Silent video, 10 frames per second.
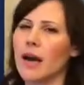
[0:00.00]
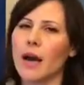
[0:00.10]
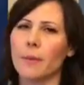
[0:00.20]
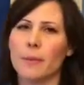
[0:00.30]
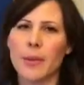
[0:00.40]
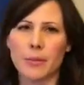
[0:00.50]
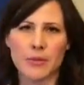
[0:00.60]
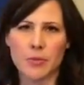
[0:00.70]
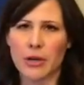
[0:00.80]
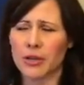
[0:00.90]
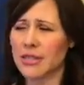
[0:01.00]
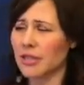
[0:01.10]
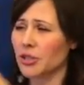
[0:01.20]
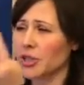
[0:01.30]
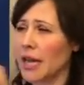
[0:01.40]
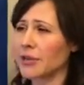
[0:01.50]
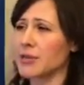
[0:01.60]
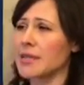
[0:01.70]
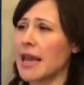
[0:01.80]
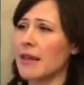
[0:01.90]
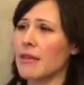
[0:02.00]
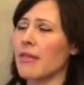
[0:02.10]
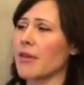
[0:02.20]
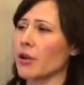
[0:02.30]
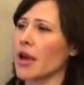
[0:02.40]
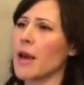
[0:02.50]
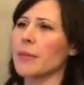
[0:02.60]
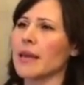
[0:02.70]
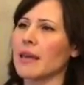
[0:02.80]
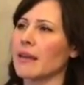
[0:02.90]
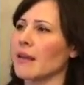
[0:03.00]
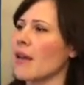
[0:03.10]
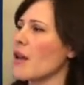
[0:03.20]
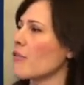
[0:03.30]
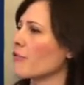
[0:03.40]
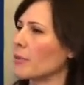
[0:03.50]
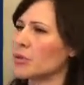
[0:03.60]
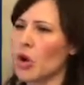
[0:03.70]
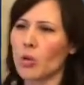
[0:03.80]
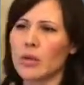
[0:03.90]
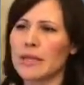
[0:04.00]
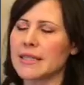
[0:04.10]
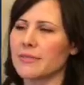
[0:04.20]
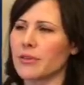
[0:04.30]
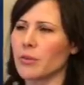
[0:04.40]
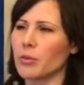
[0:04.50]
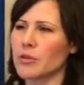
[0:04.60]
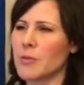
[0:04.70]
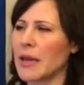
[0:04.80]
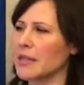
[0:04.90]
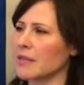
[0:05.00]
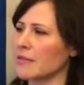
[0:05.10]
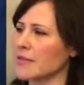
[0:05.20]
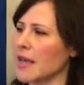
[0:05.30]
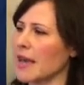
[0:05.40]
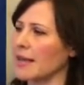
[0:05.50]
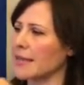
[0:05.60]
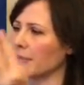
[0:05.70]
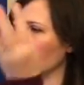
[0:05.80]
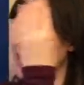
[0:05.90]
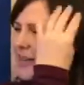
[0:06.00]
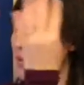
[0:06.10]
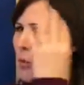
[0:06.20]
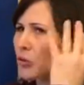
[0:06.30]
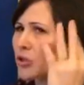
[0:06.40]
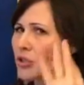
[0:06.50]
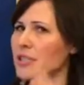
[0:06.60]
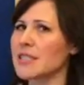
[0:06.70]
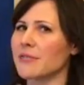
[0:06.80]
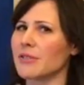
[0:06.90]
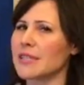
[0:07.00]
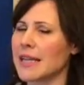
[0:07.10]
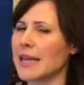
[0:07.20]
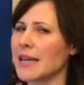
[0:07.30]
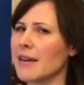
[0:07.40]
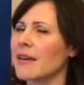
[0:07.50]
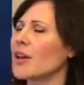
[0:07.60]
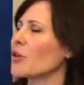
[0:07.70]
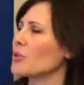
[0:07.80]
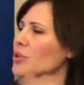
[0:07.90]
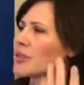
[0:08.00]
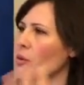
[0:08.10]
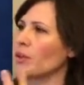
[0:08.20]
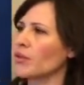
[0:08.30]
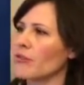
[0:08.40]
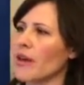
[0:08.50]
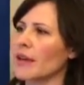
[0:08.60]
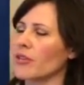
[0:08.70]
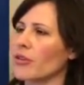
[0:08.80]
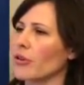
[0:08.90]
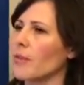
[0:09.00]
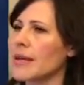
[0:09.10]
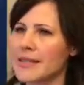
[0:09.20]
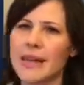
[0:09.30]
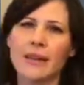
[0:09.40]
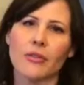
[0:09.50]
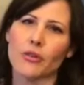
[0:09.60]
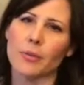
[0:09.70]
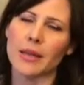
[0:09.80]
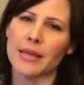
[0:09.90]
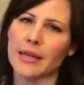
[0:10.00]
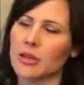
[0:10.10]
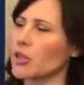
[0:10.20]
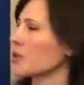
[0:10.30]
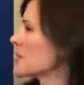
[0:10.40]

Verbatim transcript: um, people's brain architecture to understand that they are coming in from totally different perspectives and different exposure to different data, which is going to affect their mindset and their ability to learn.